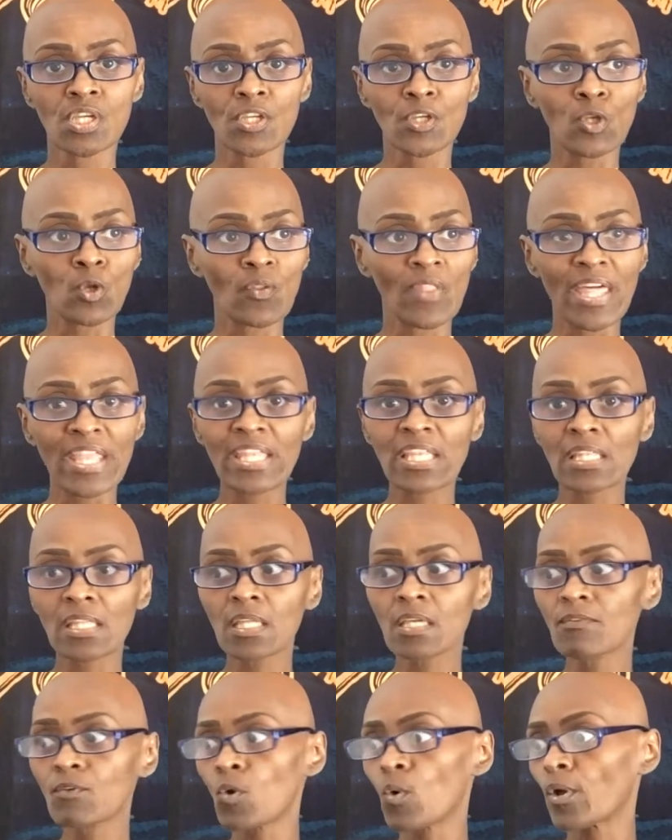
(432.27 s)
You know, they didn't
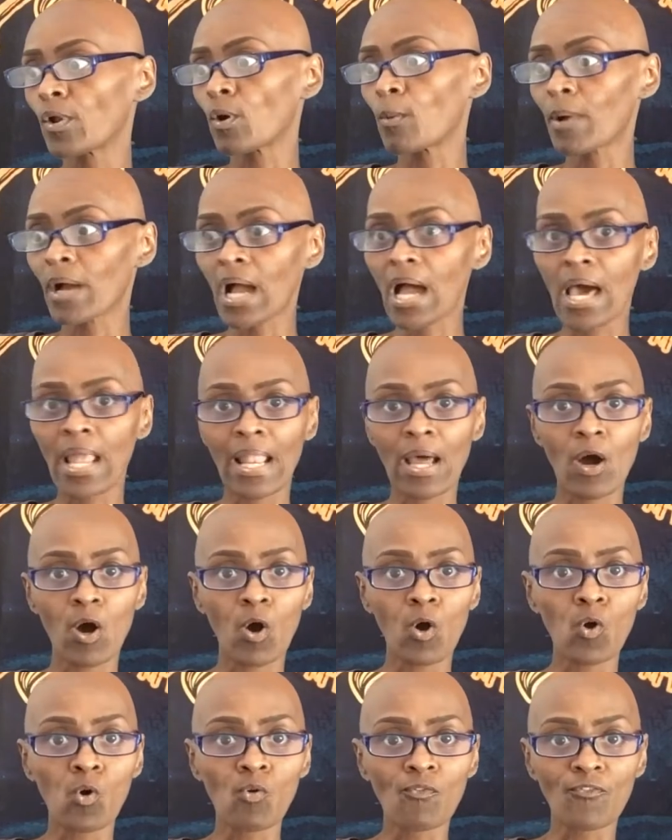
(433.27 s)
leave going, oh my God, I
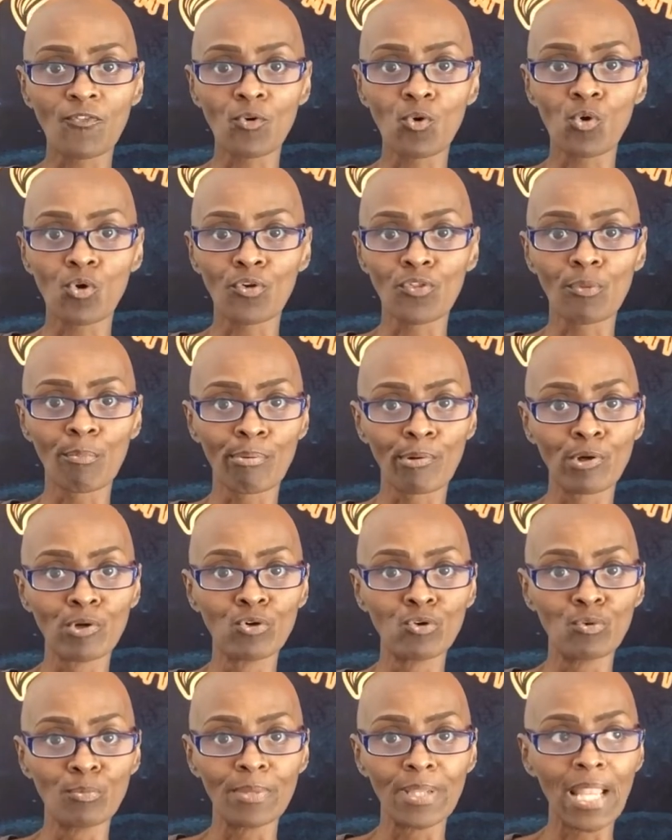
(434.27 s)
owe for the
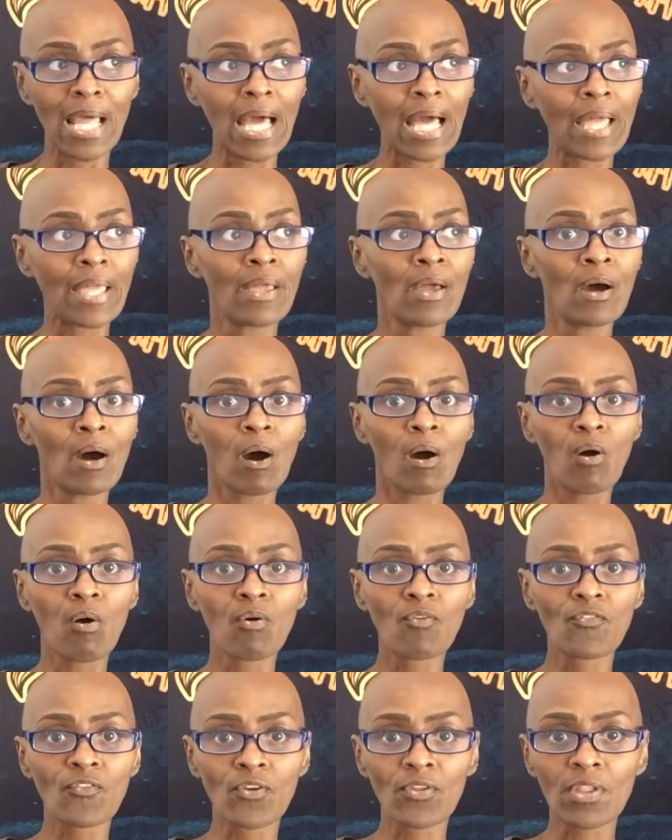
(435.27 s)
broom and I
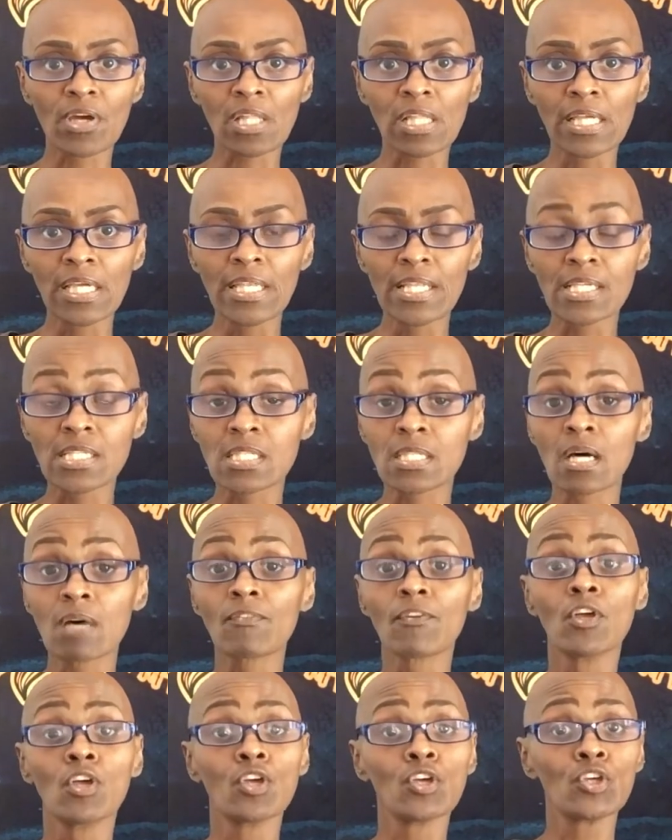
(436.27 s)
owe for the cleaning stuff.
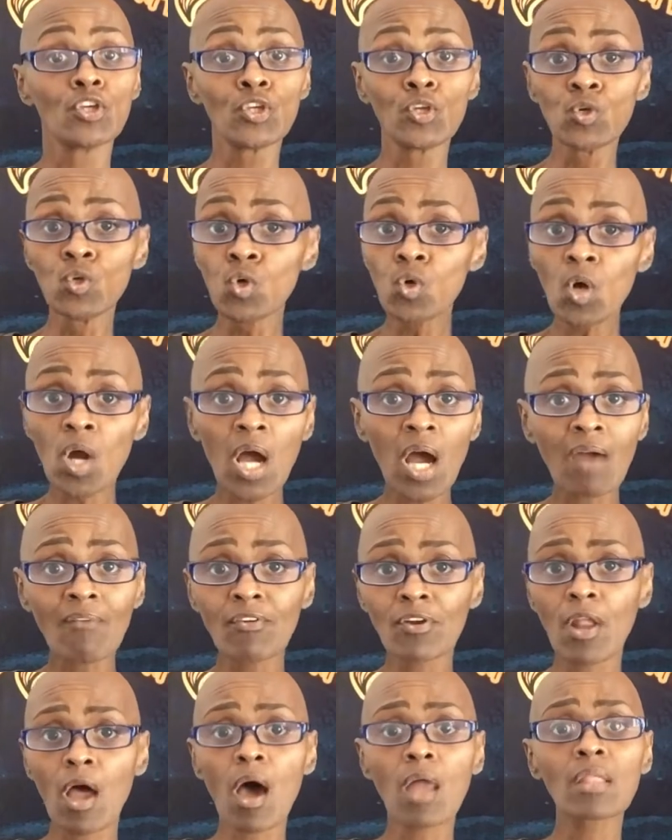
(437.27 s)
You
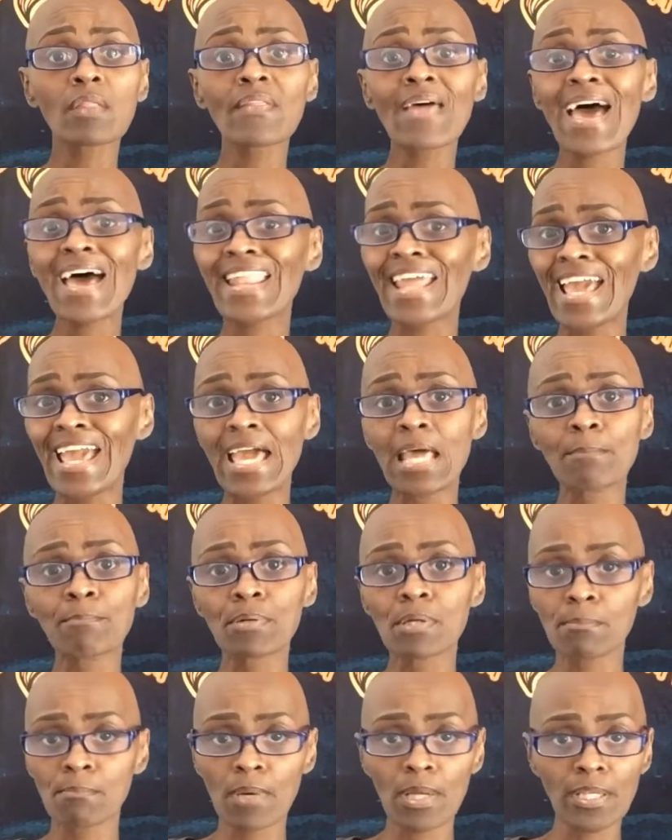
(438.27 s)
covered all of that and
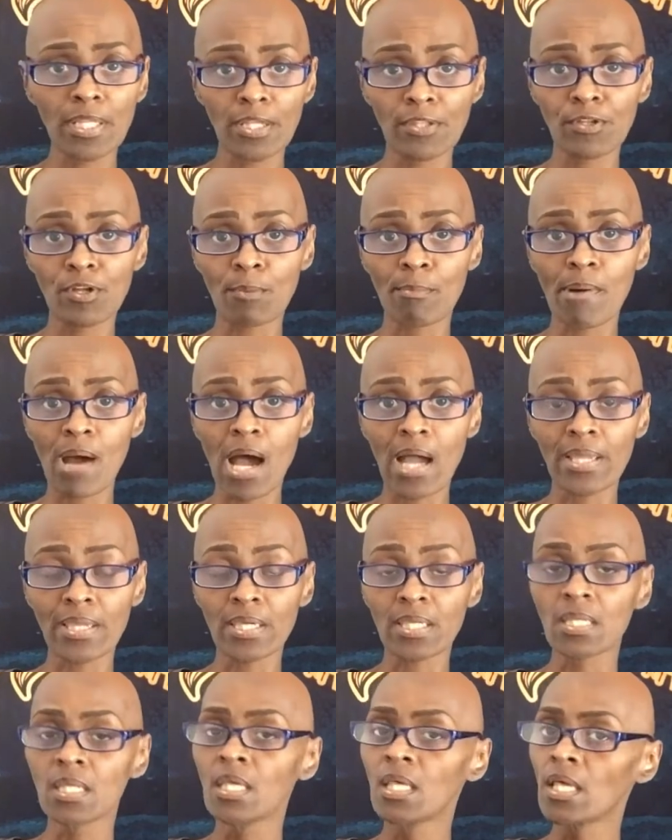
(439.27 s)
put money in your
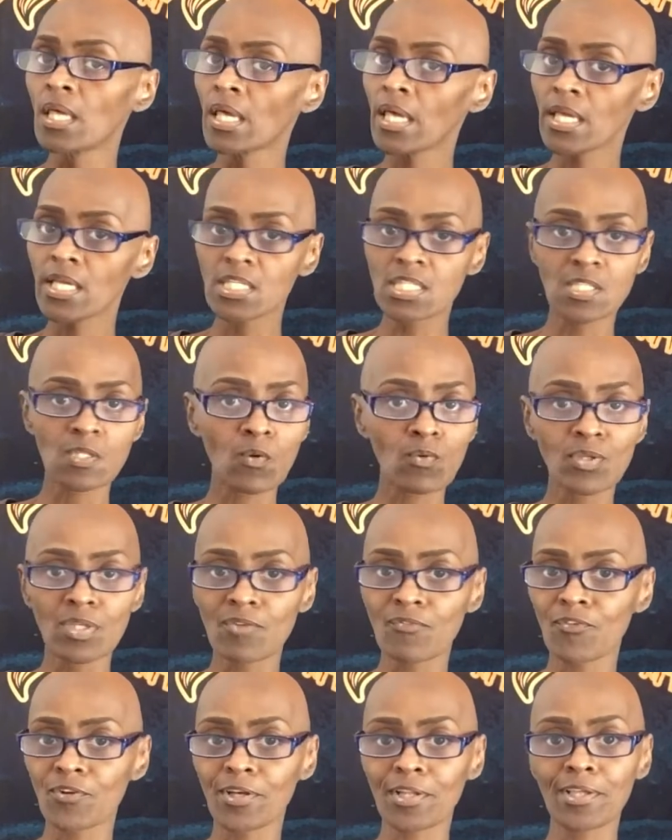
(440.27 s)
pocket. It's no
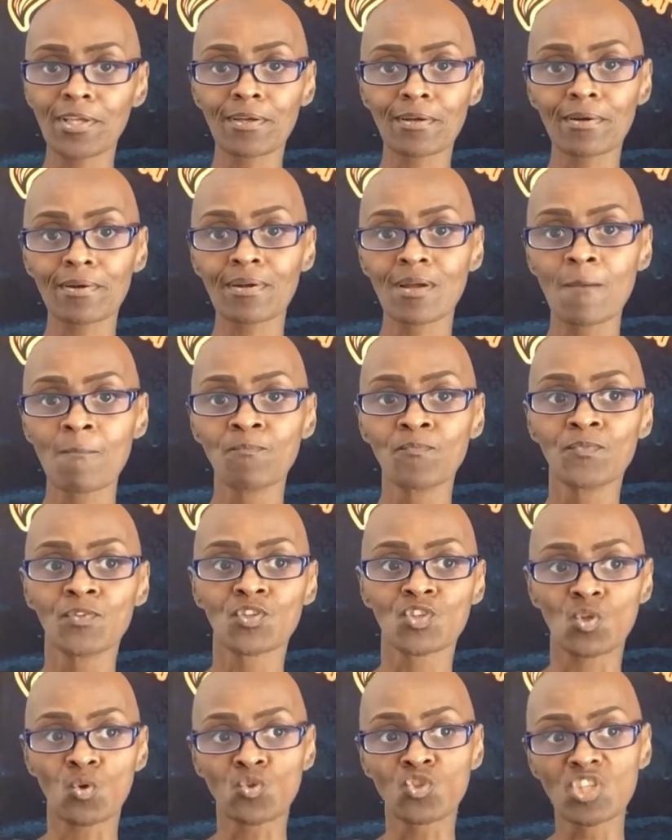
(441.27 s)
different here.
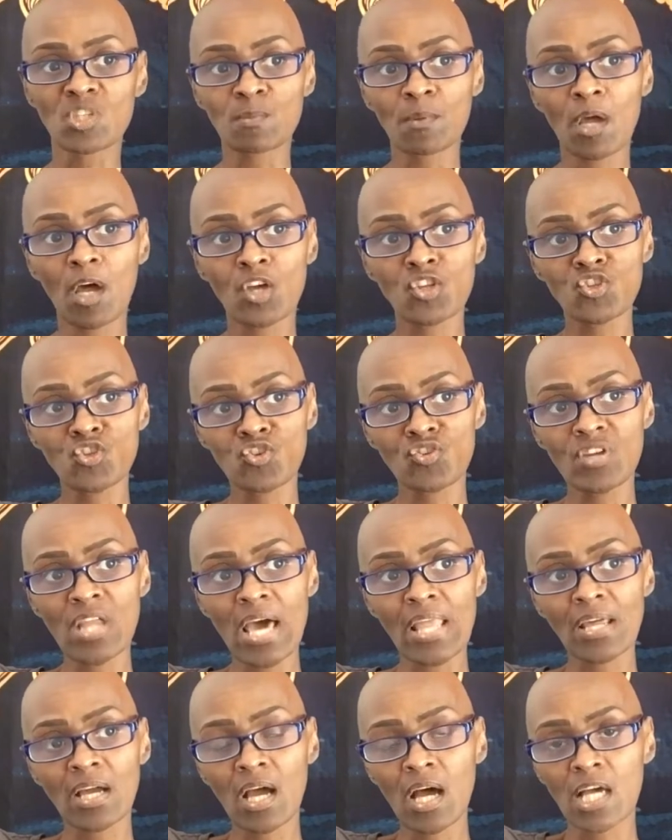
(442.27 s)
So just because you're
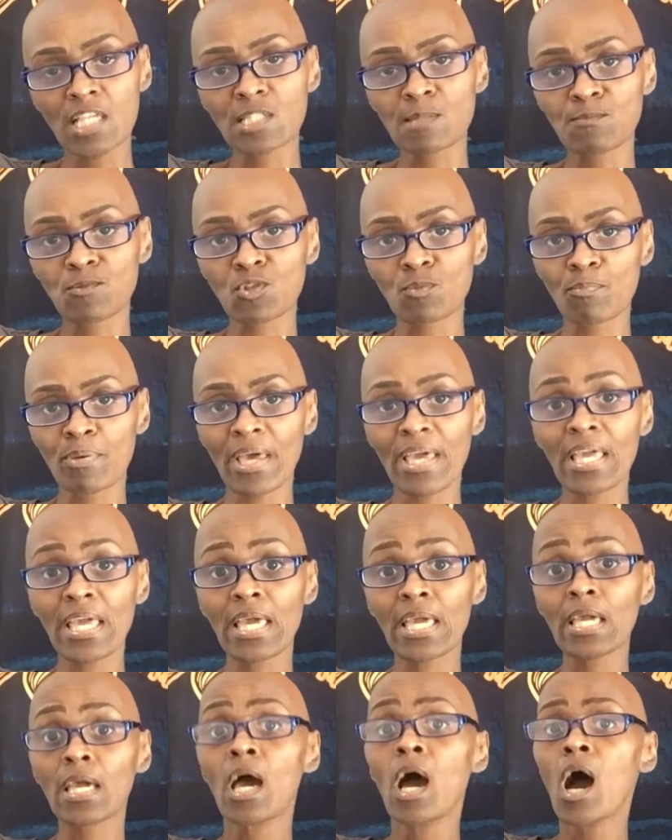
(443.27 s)
not accustomed to
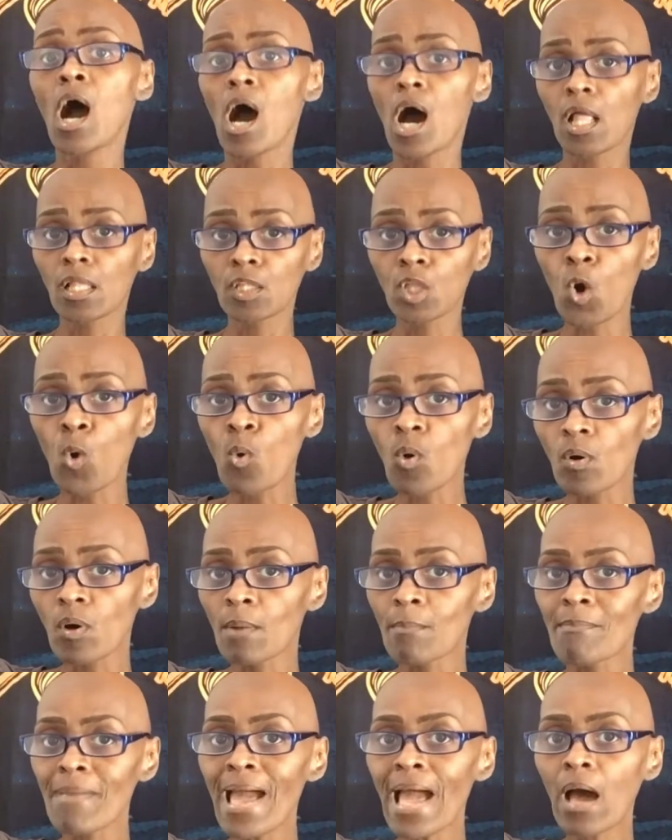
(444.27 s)
paying a lower
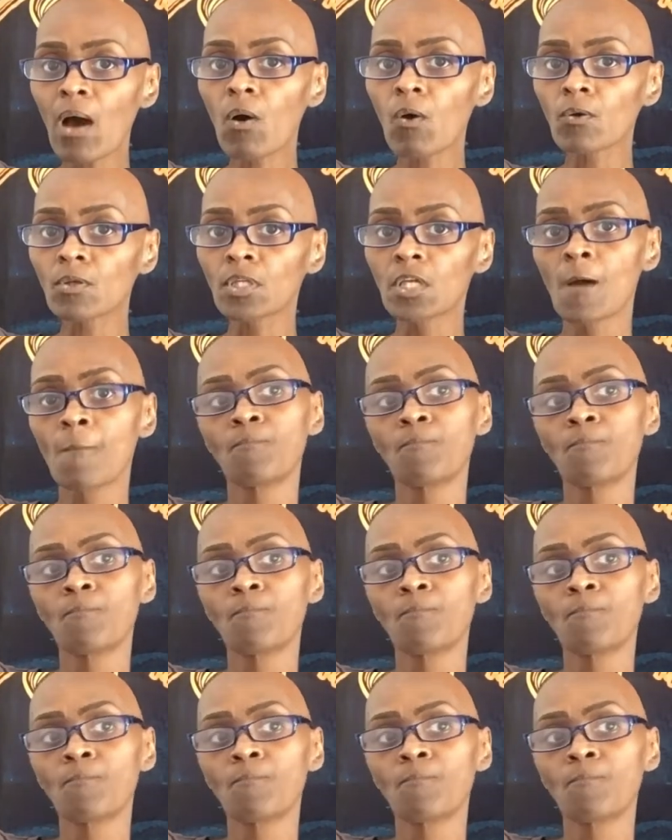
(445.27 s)
amount,